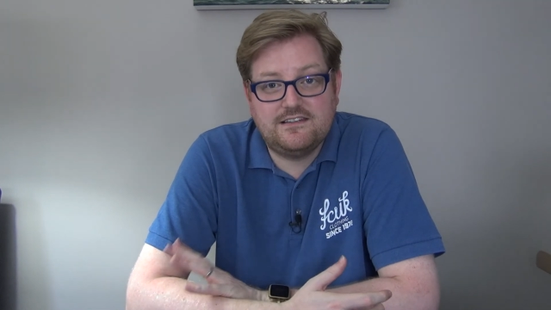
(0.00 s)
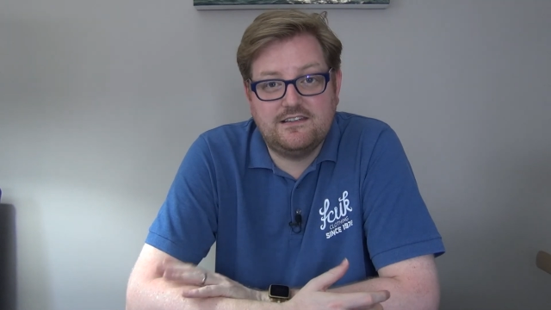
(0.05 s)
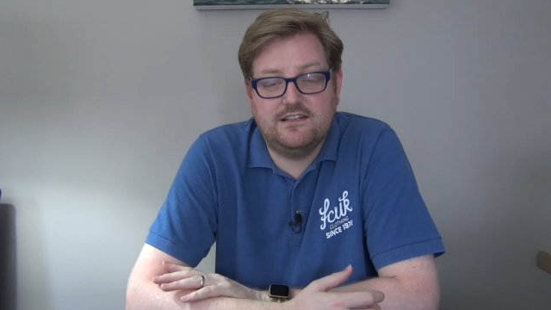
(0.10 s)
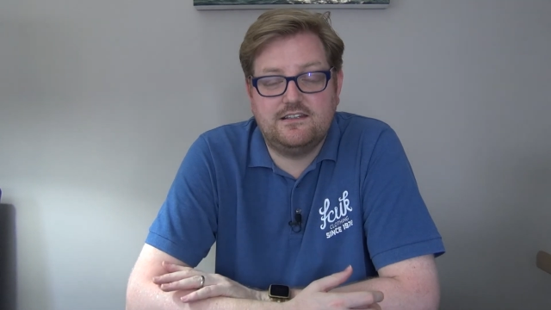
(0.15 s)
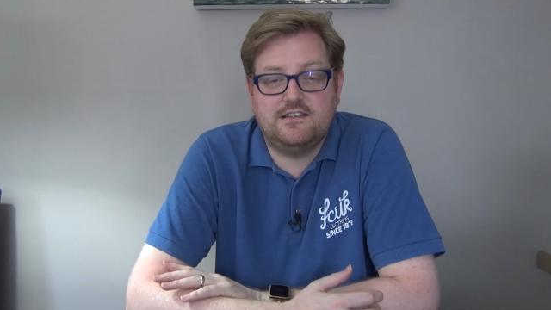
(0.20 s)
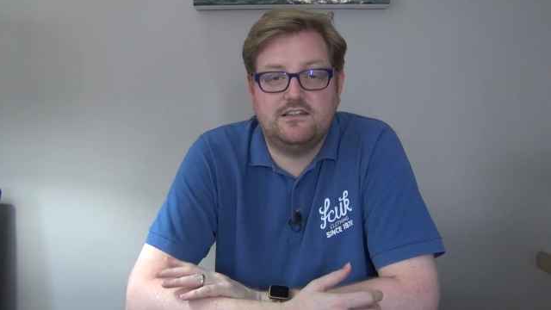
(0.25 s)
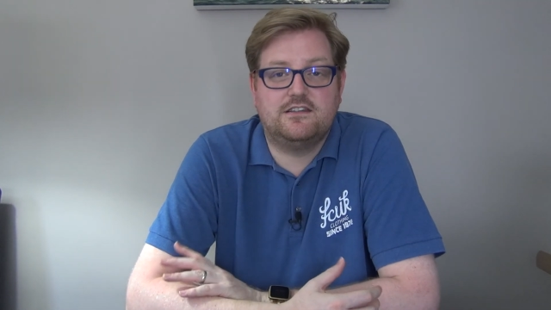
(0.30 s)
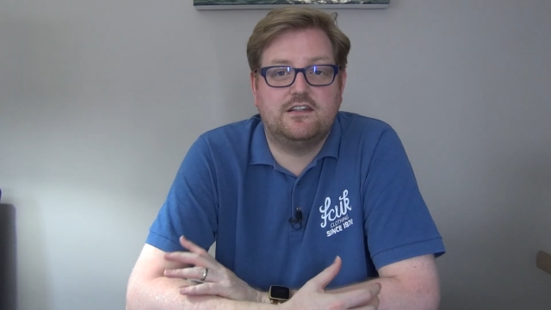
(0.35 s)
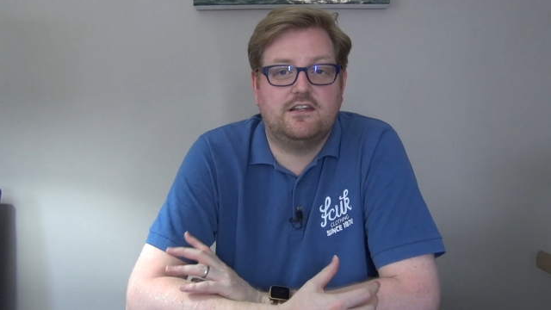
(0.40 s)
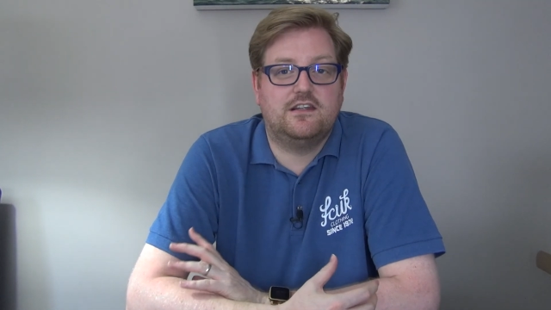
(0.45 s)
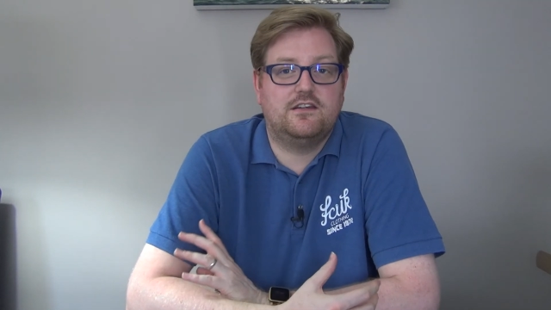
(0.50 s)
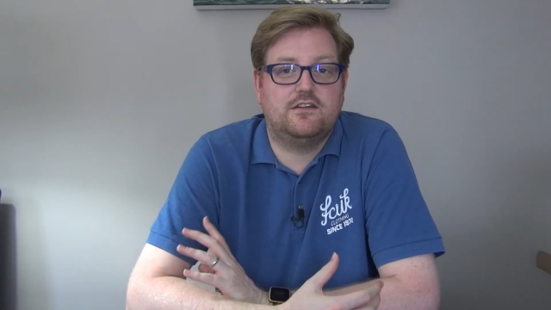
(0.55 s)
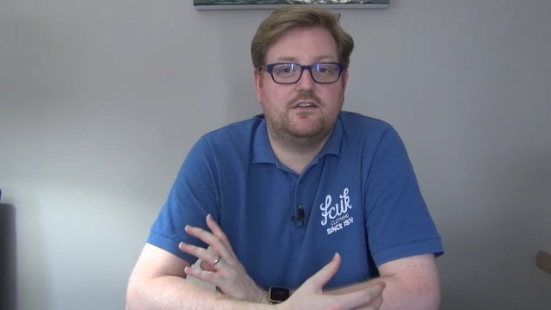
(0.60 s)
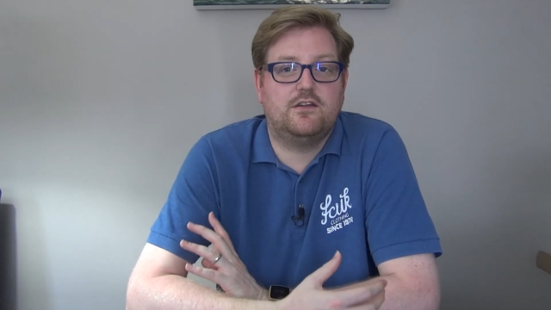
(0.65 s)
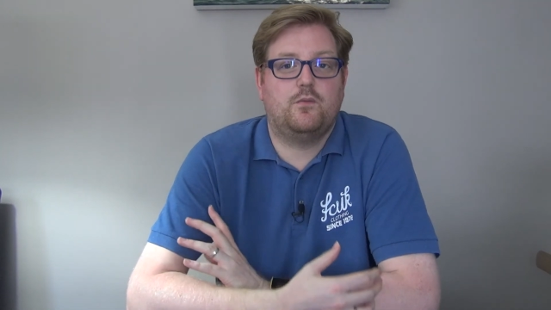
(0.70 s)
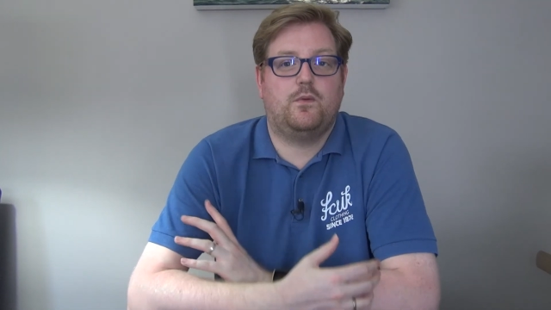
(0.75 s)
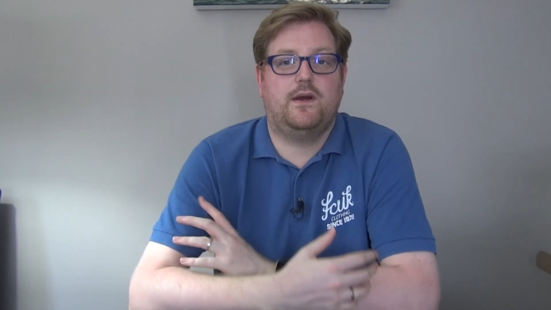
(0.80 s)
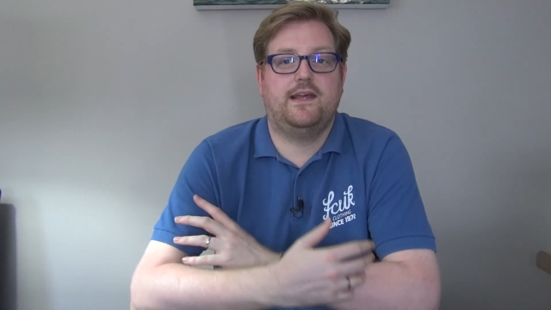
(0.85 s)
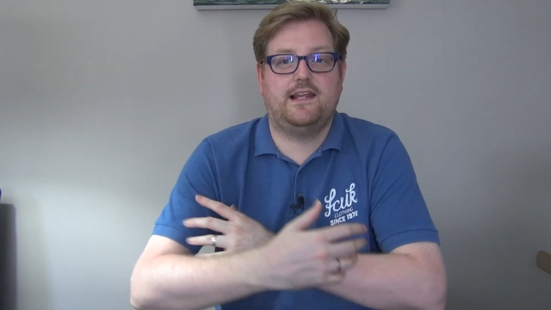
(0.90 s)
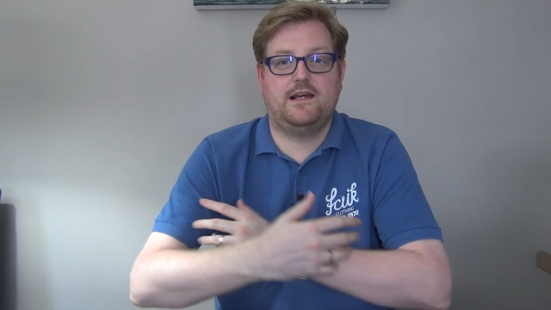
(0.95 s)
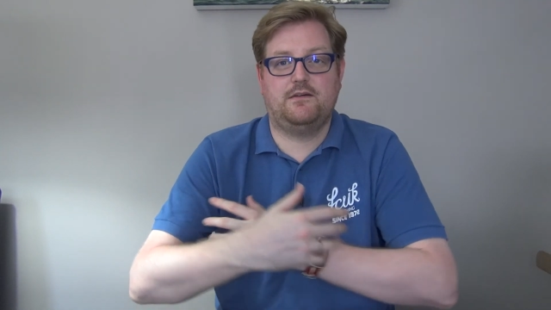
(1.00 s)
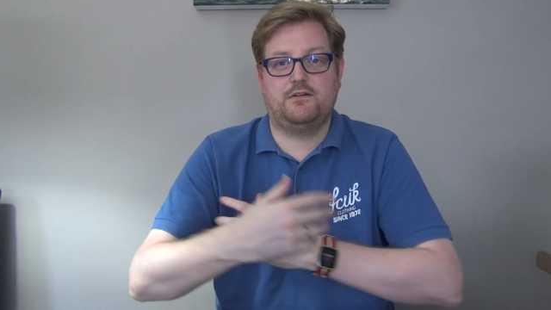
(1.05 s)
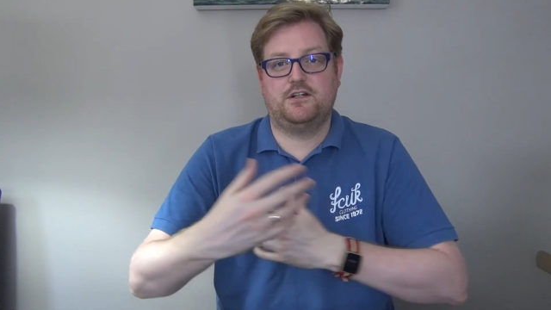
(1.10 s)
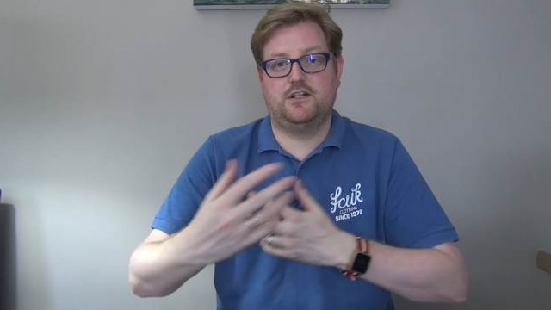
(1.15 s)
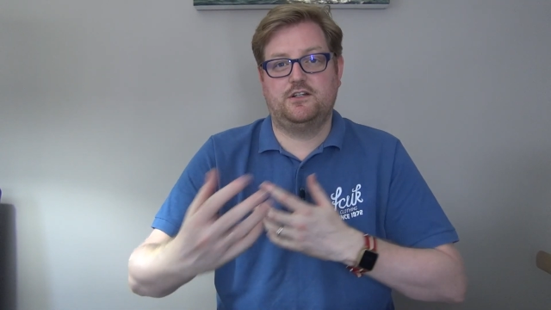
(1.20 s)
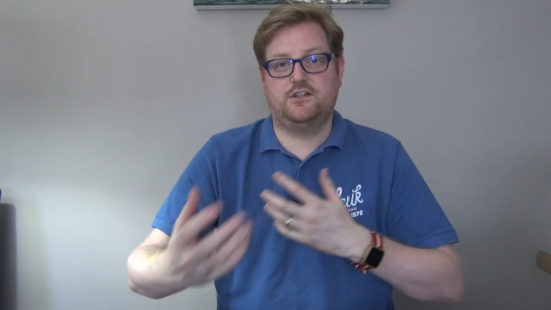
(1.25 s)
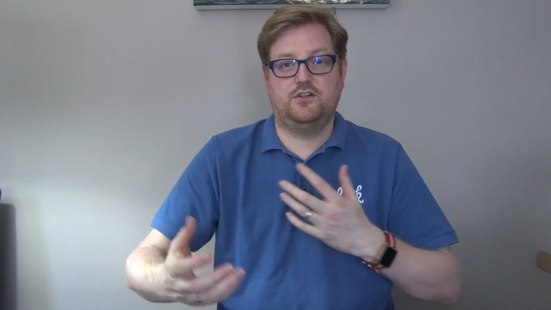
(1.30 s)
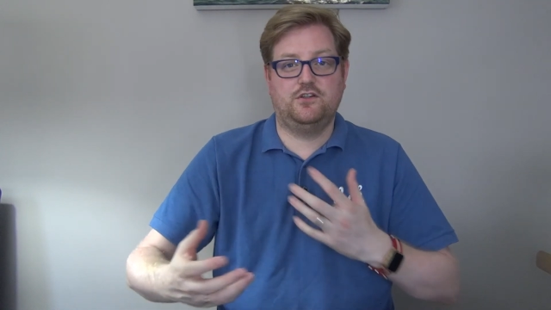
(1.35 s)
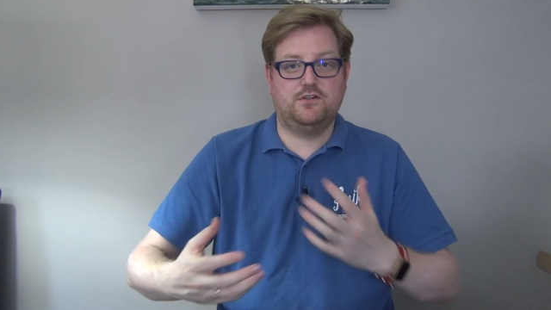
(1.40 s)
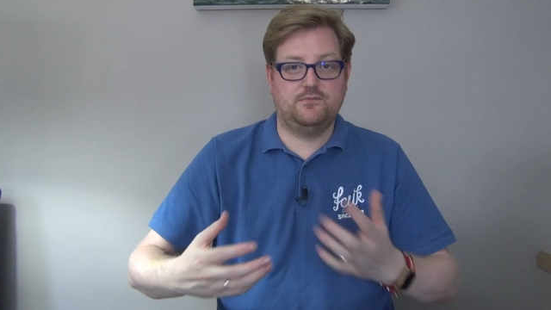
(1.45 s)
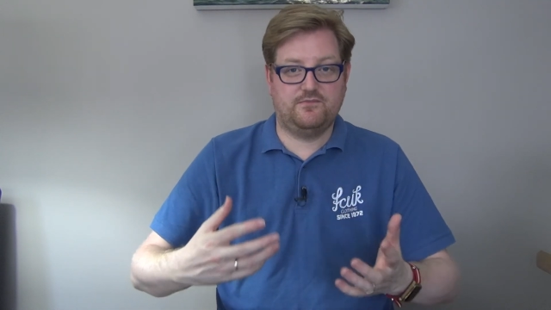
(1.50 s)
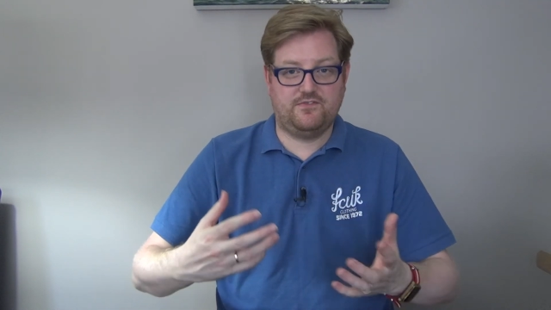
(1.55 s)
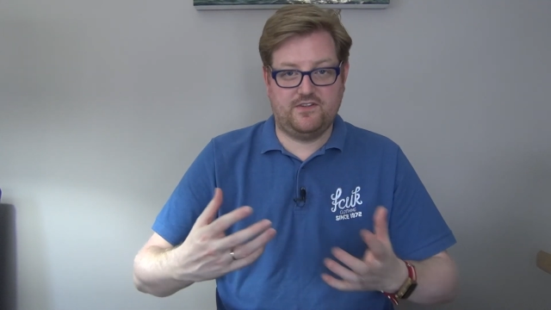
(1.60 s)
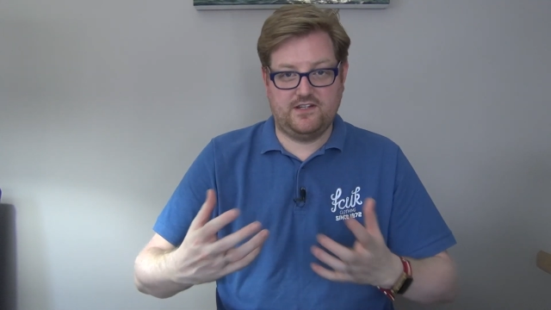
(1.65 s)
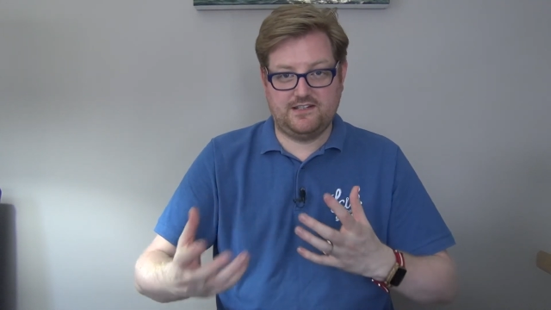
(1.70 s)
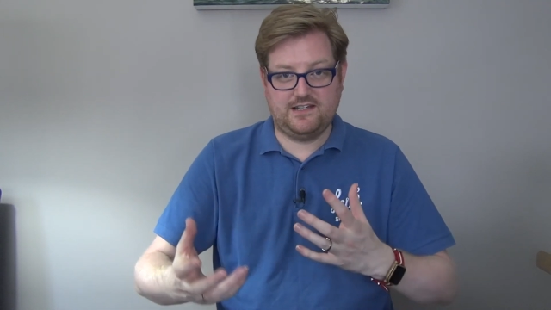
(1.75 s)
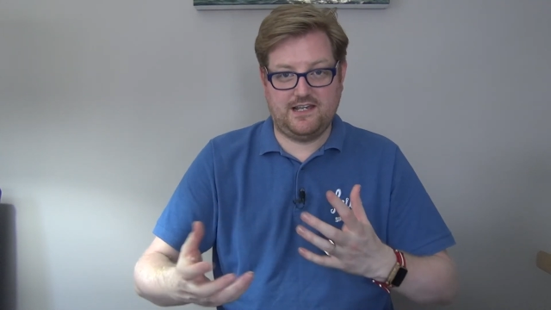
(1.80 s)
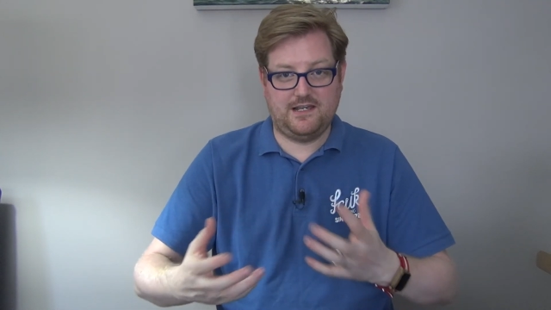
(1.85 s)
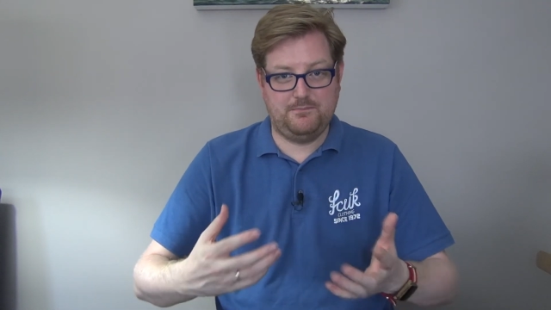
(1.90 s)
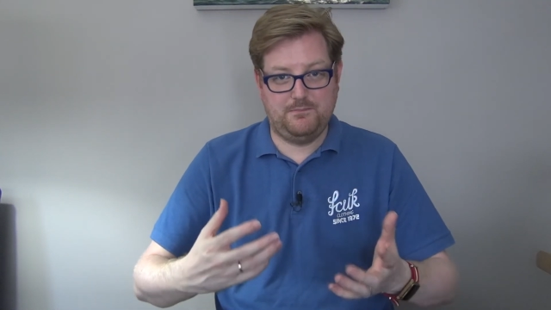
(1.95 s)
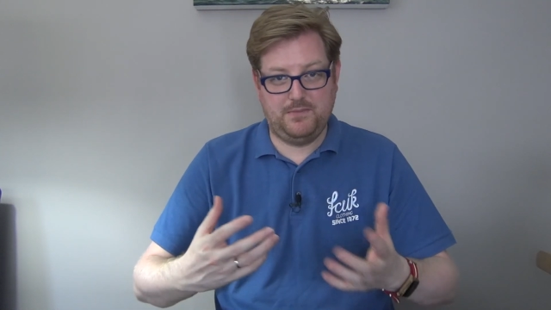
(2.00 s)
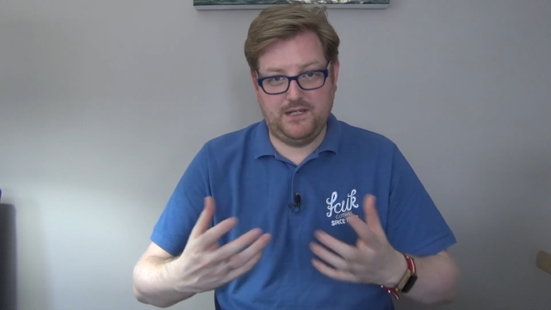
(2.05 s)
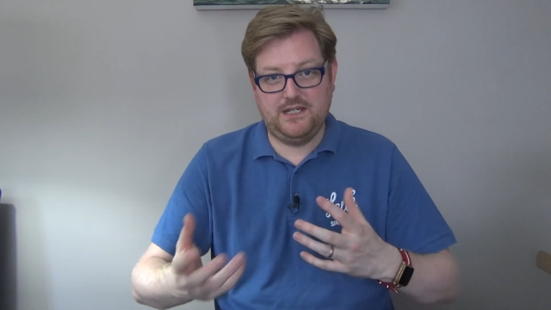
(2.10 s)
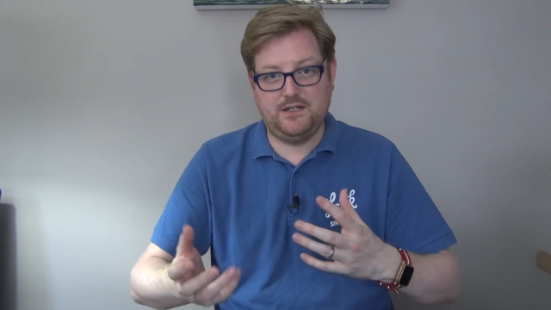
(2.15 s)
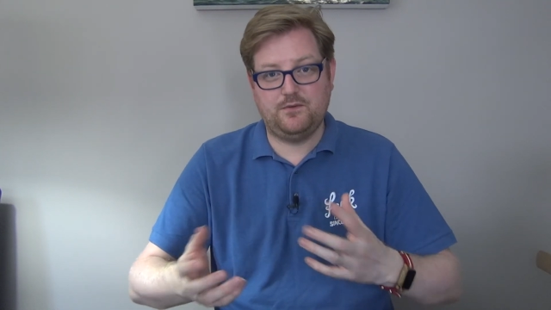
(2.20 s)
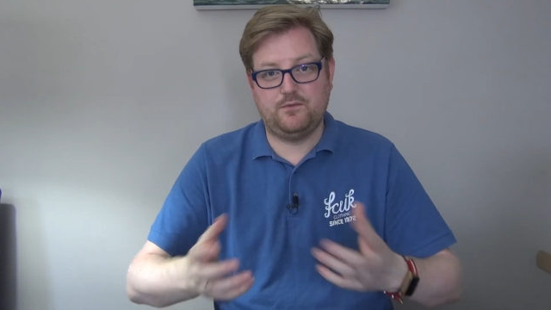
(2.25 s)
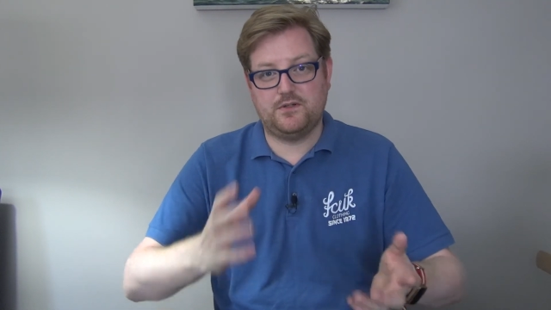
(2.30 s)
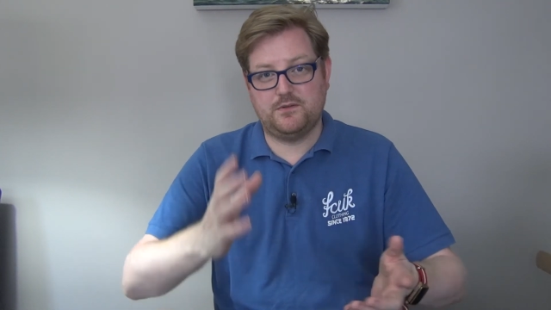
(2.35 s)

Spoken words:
This is the way that I'm going to do them for the time being,